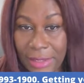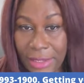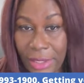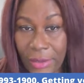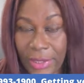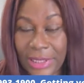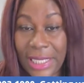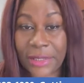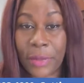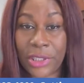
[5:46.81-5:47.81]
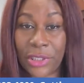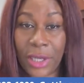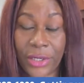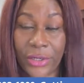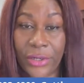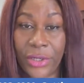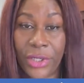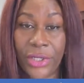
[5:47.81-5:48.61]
You know, it takes much longer